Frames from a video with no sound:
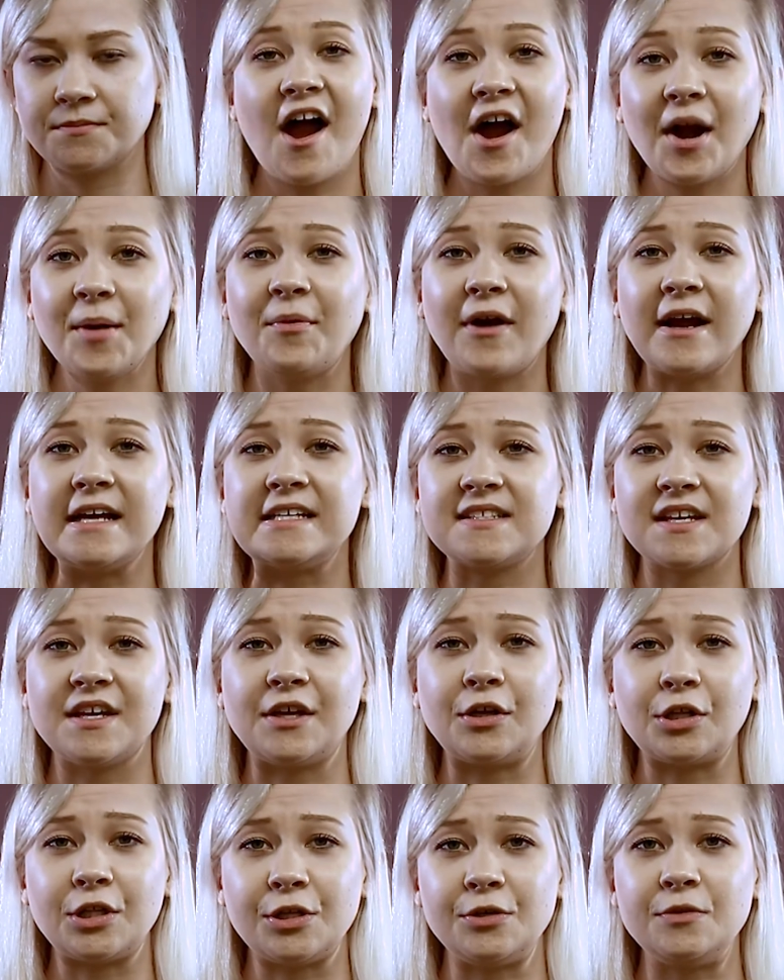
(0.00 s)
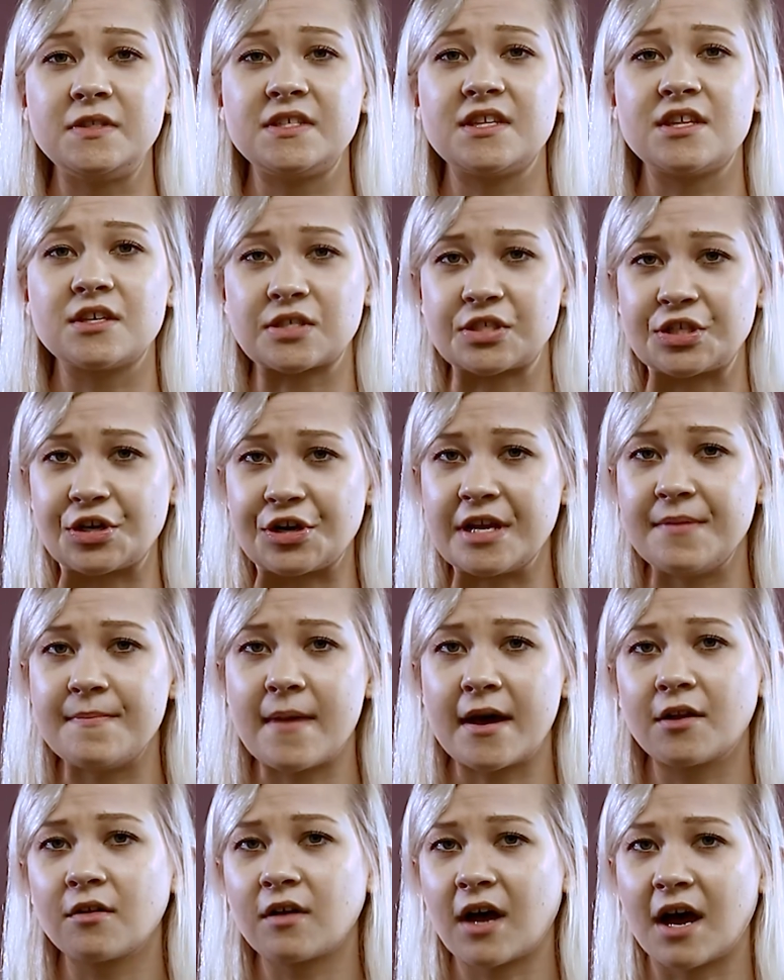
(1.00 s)
Our price includes the sturdy
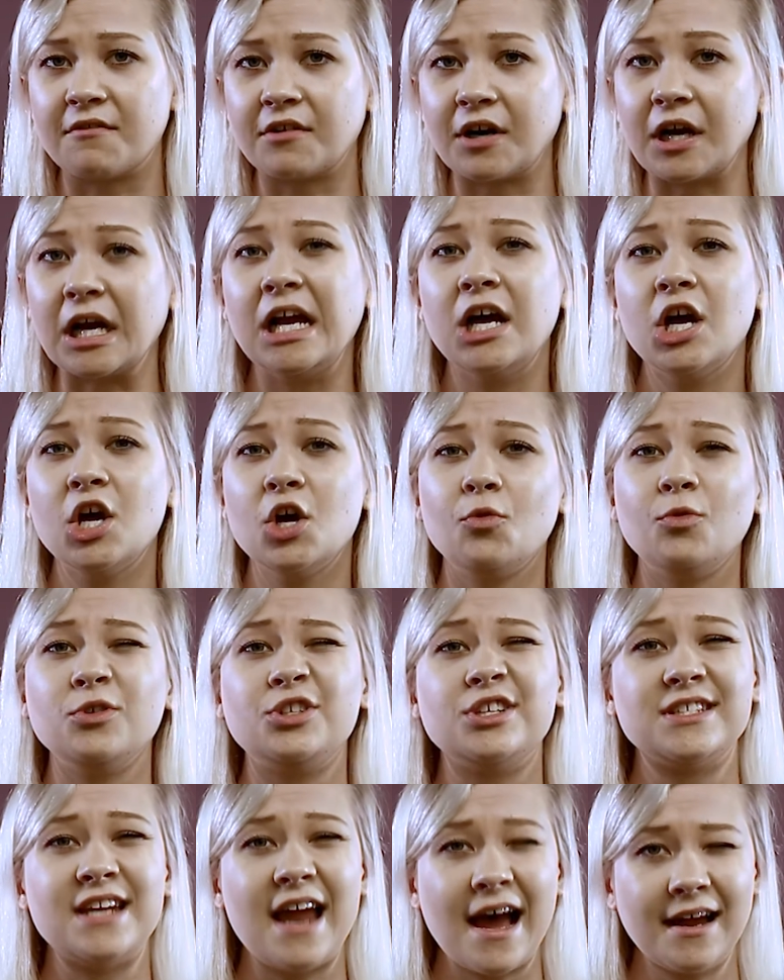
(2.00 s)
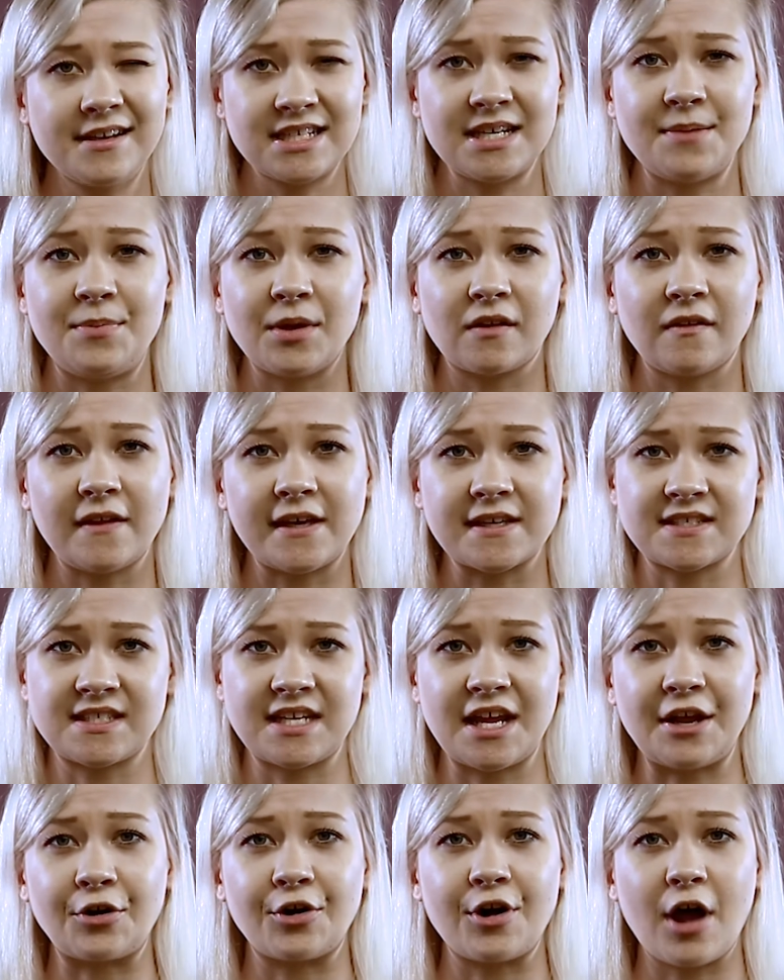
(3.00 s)
metal cover, which is not typically a
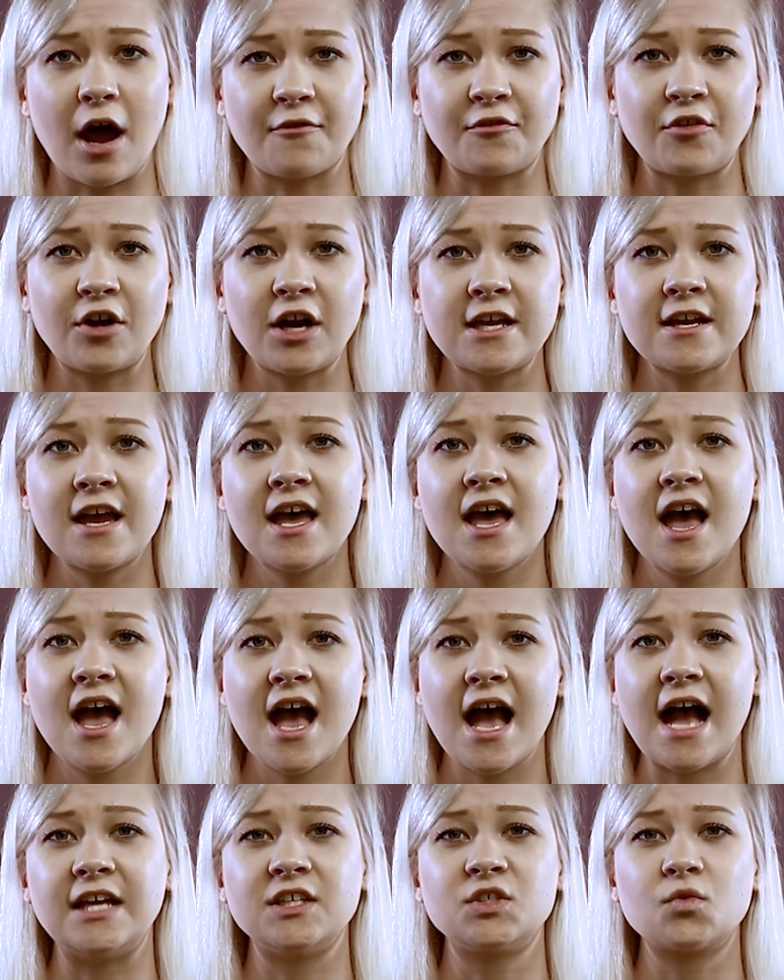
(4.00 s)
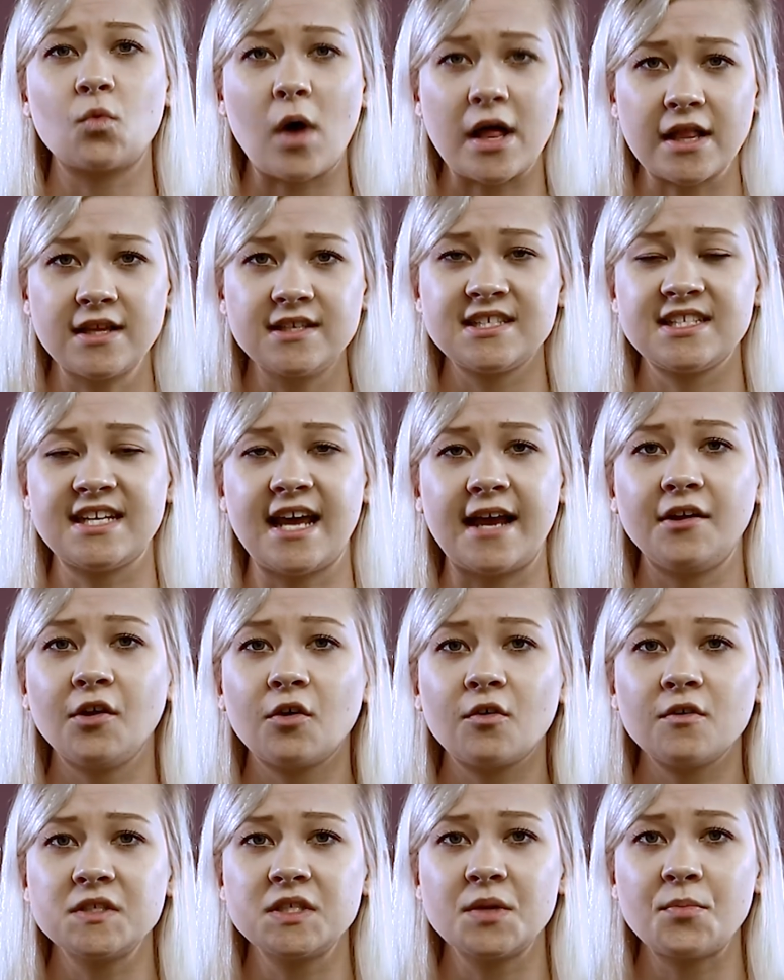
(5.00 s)
standard offering, as well as
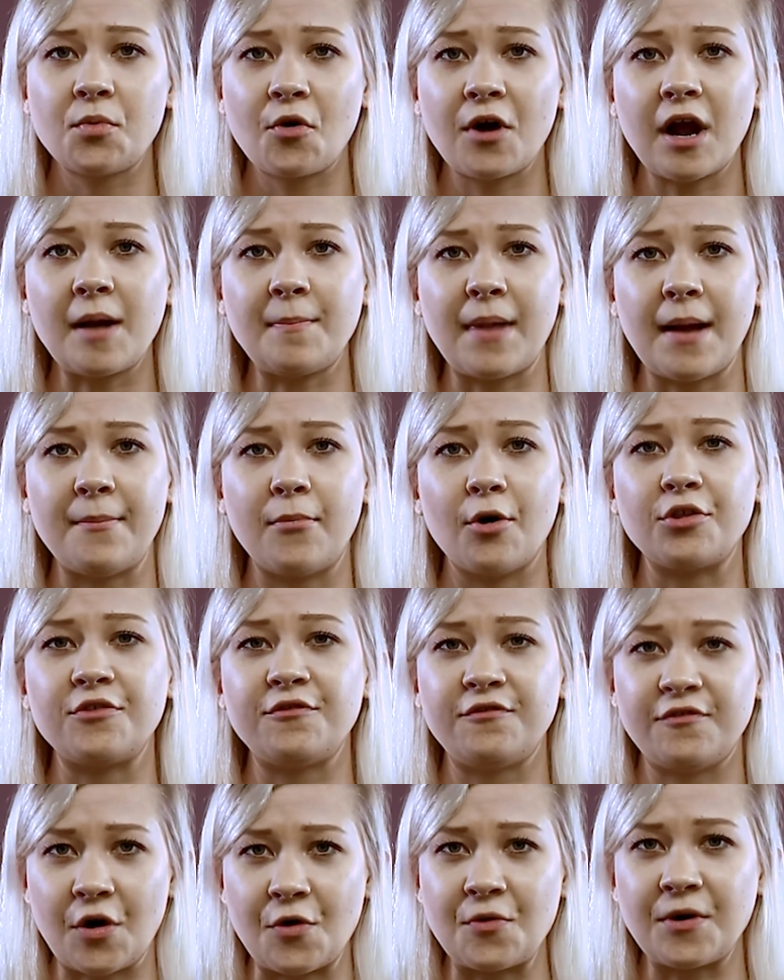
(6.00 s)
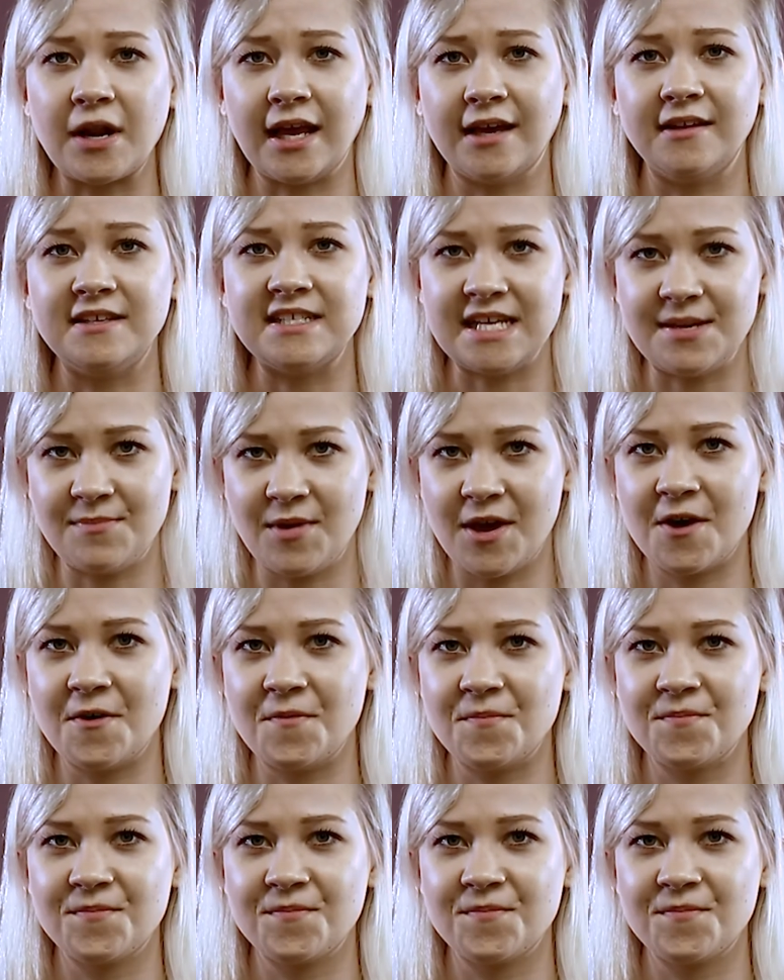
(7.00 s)
technical support by both phone and email.